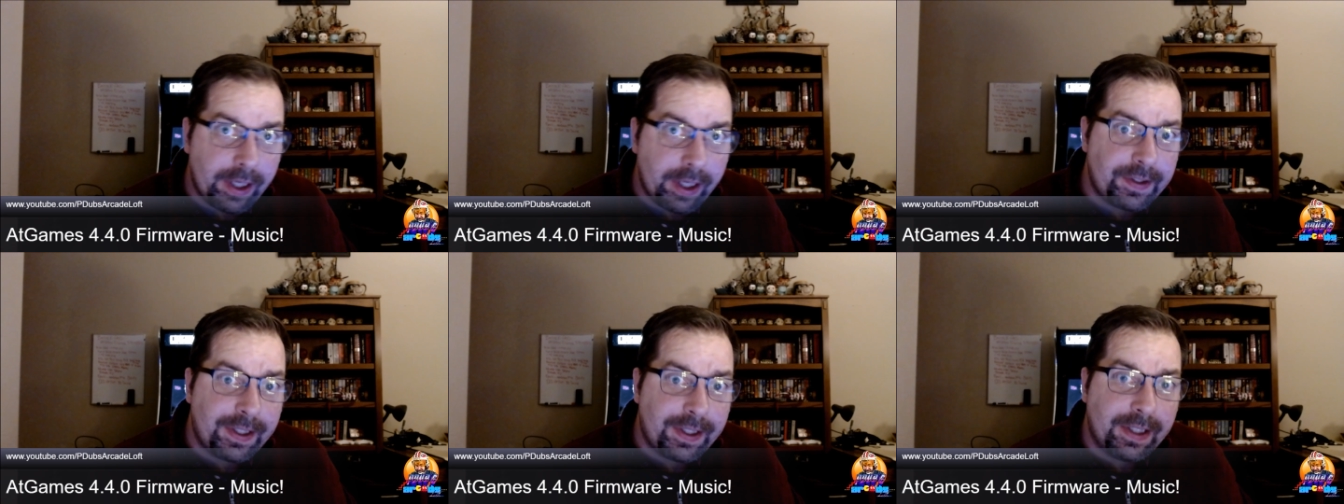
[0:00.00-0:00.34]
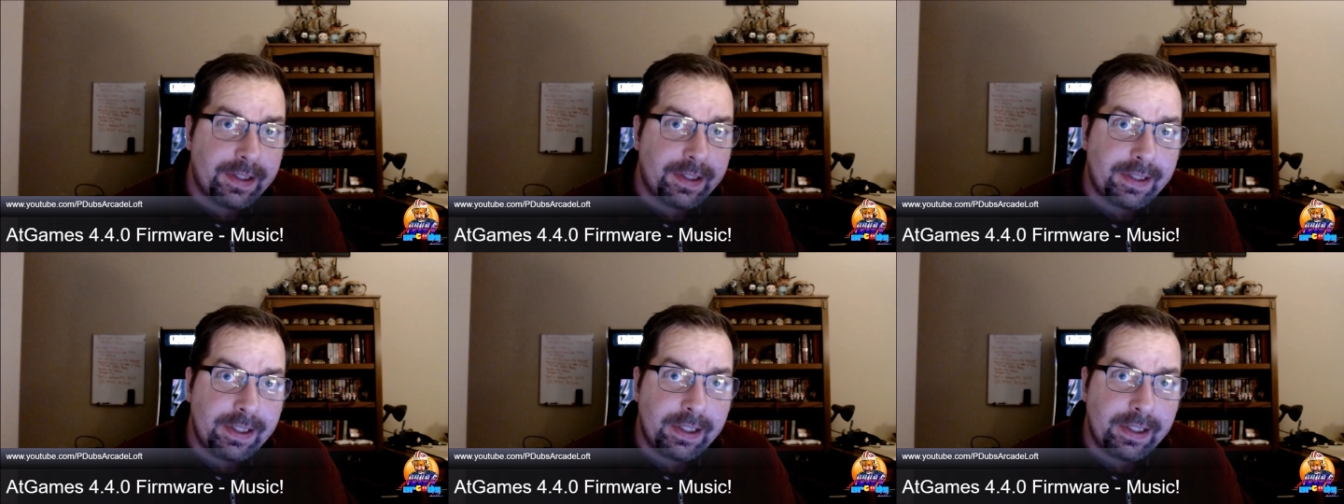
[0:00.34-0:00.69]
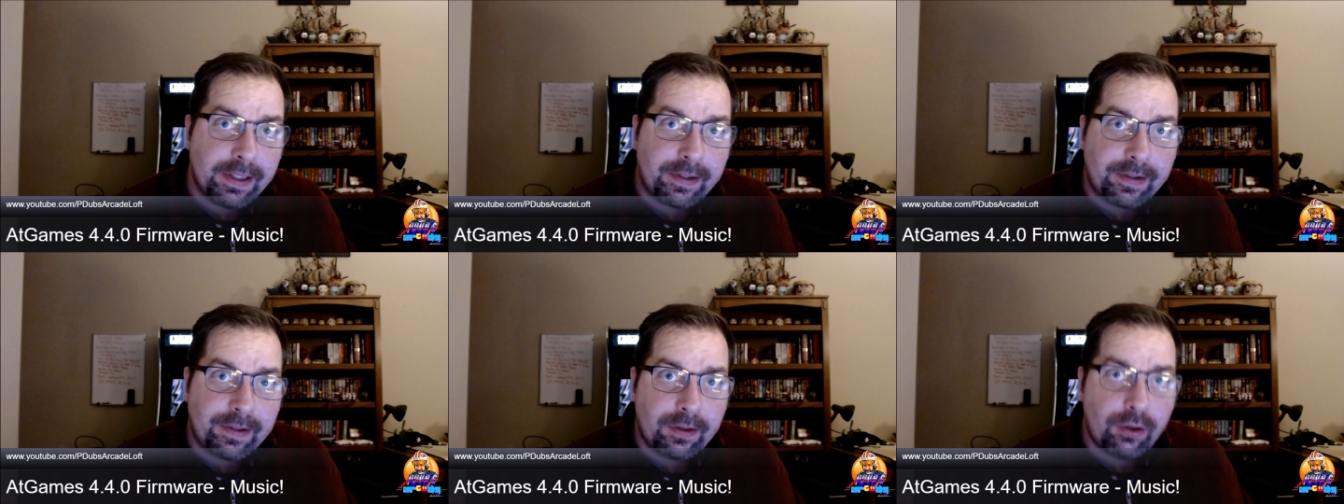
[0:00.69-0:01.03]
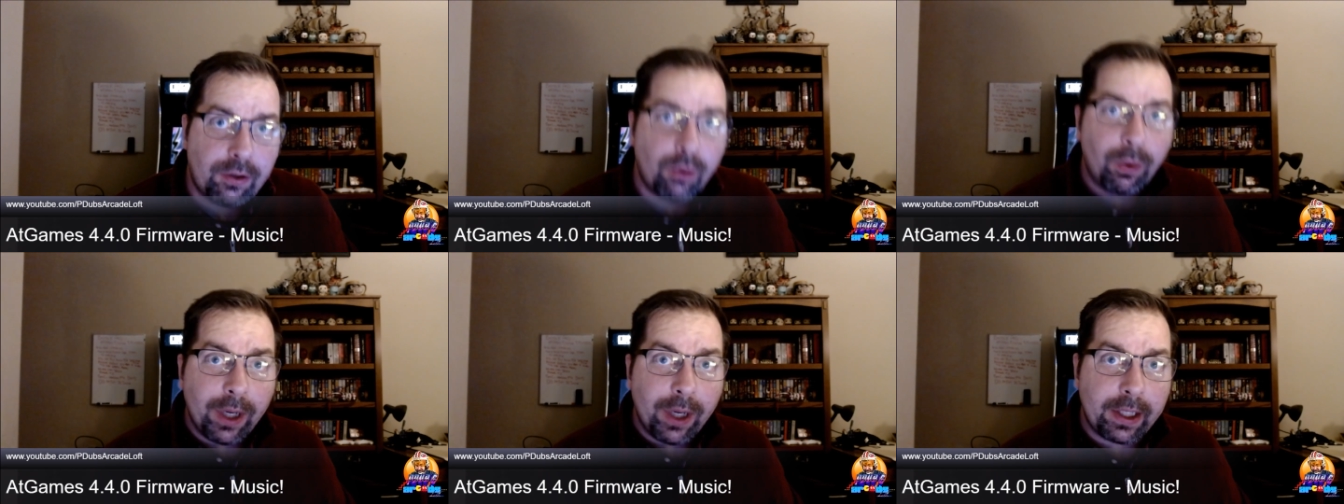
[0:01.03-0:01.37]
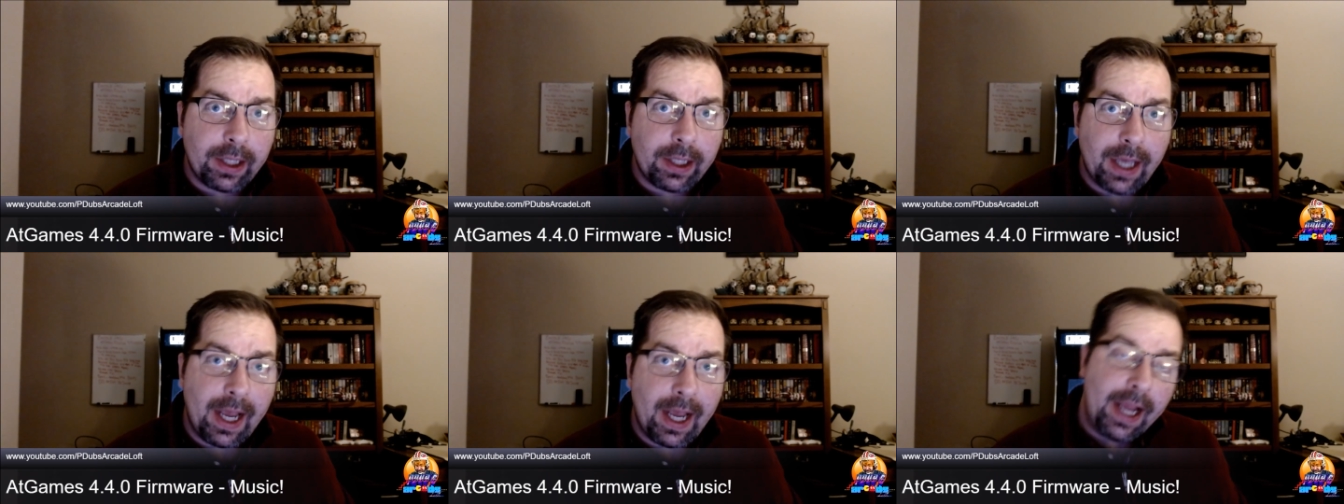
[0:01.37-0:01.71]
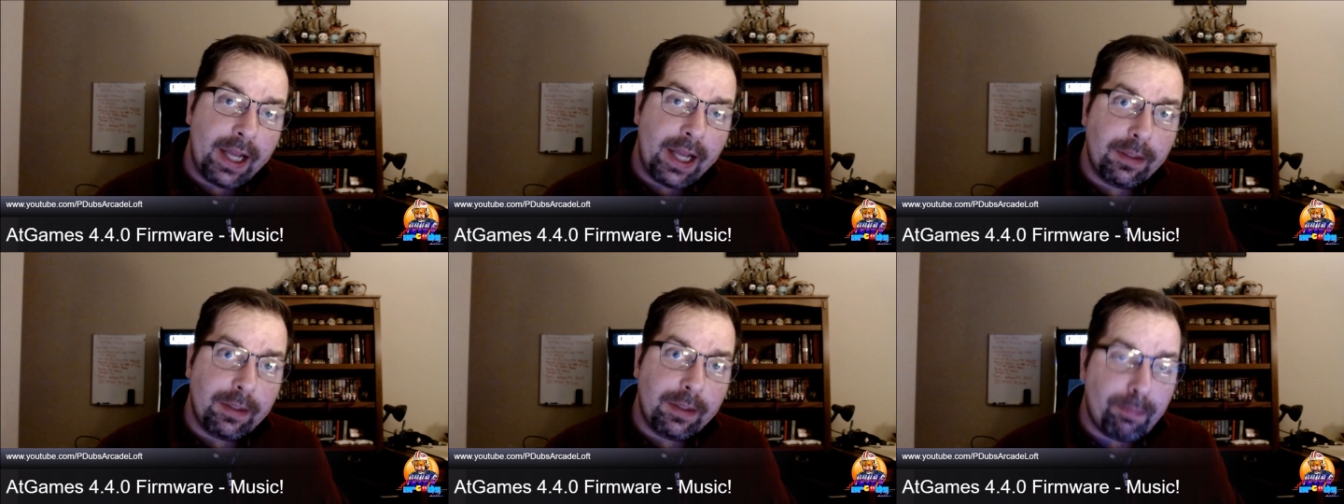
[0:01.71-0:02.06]
As you can see, it's quick
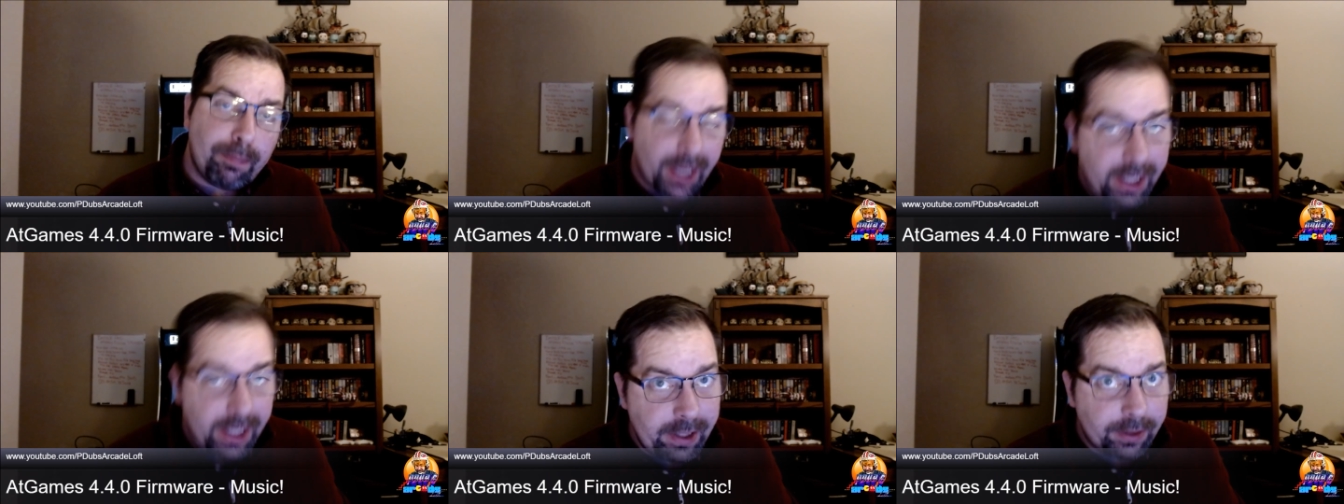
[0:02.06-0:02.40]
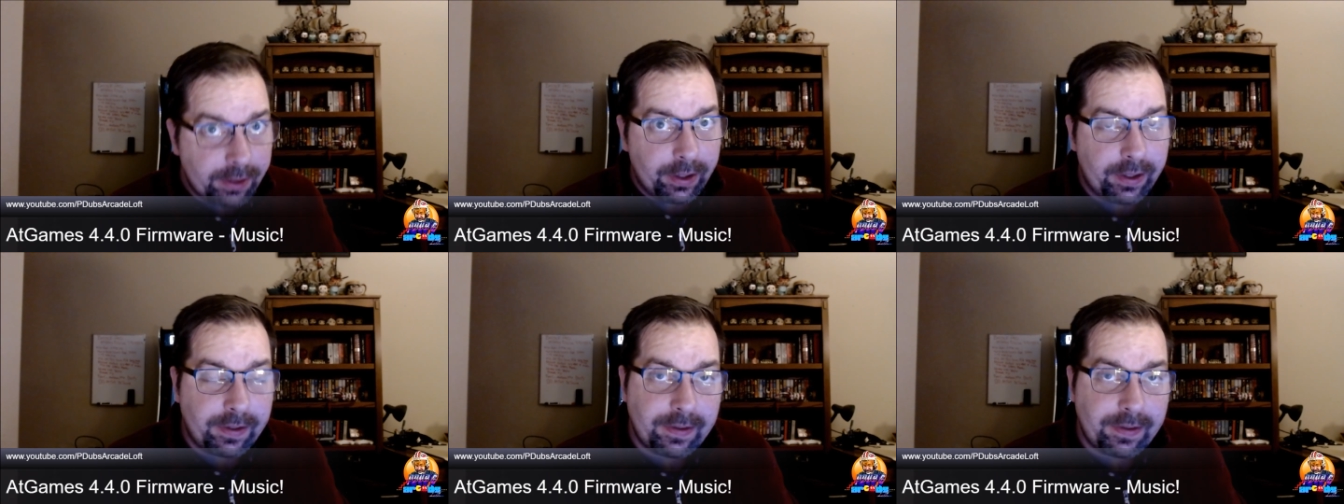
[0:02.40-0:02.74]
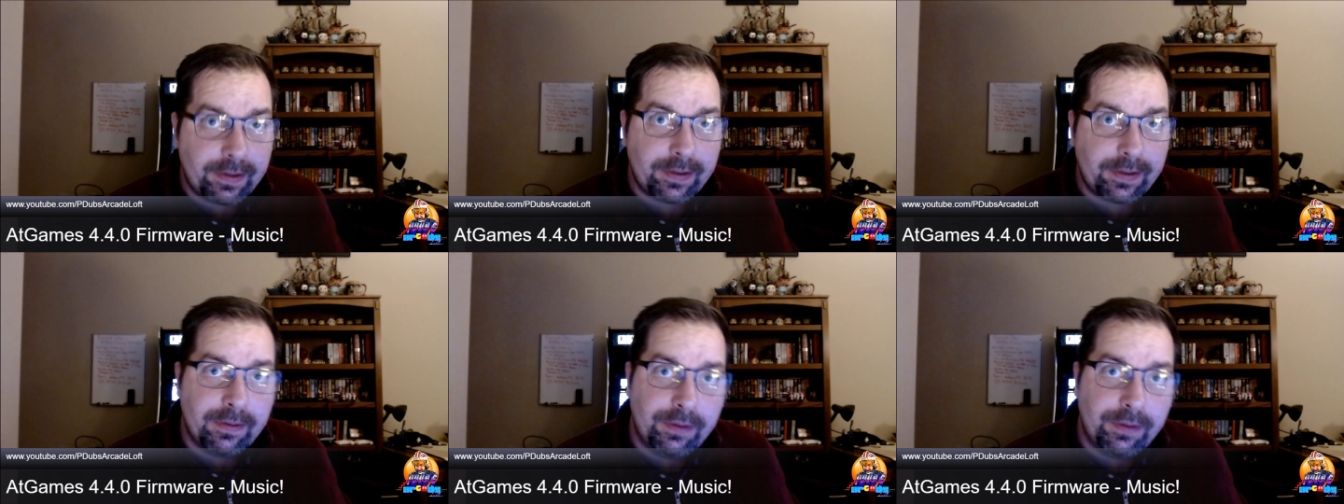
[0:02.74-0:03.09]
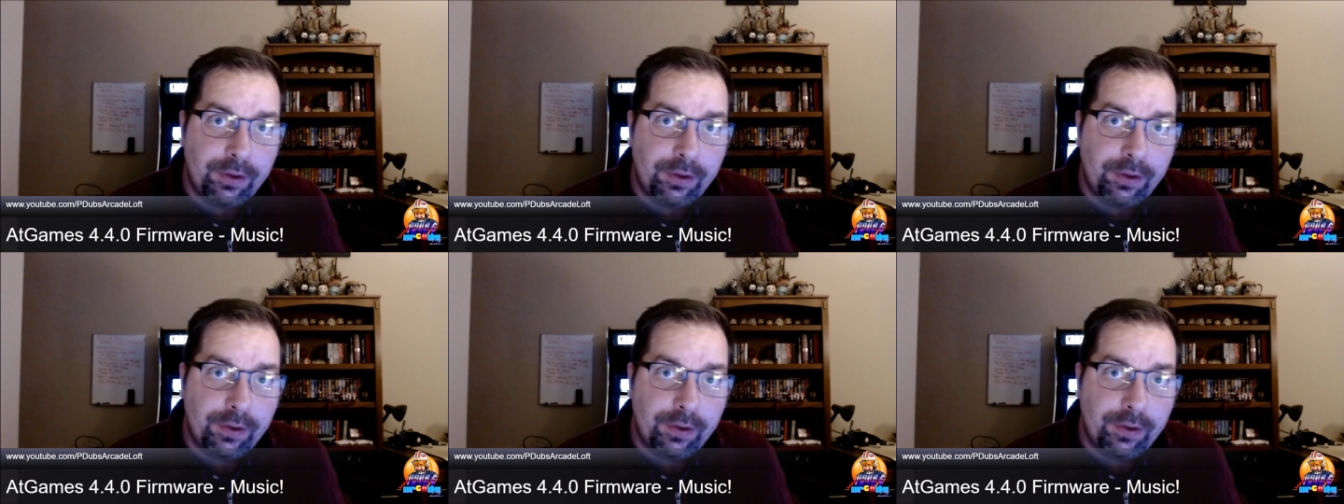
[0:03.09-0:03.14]
and painless.